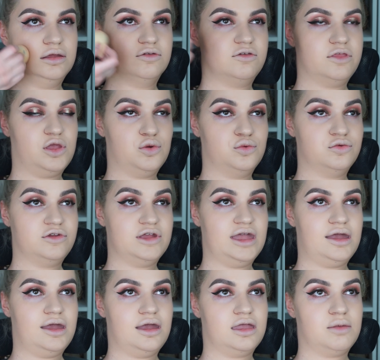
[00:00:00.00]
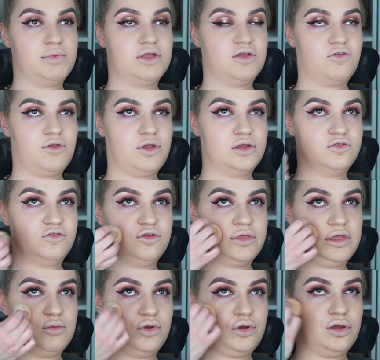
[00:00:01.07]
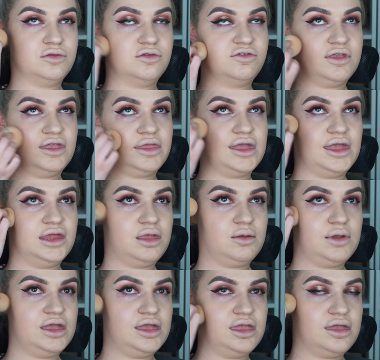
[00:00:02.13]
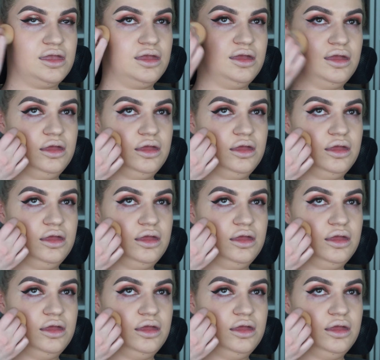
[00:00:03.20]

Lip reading: to the under eye, because you're going to do that with concealer anyway.